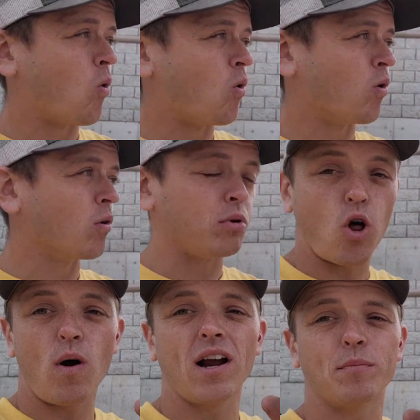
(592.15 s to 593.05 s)
or
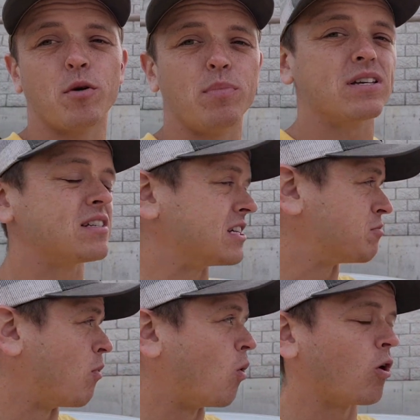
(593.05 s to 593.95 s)
blowing up the
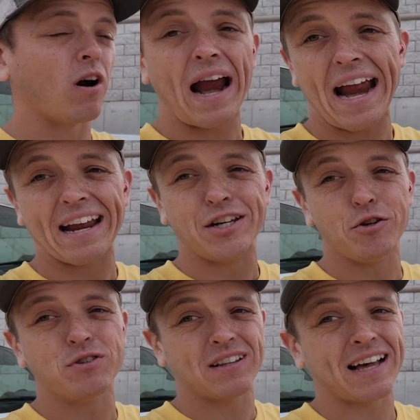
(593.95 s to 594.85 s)
business more
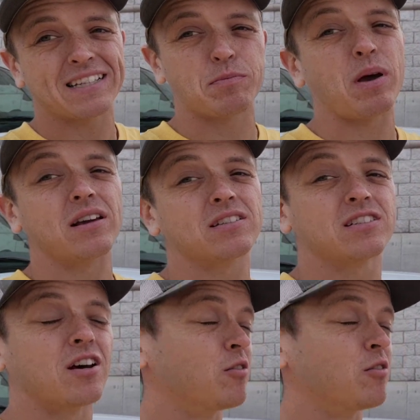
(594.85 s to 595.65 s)
and using that space.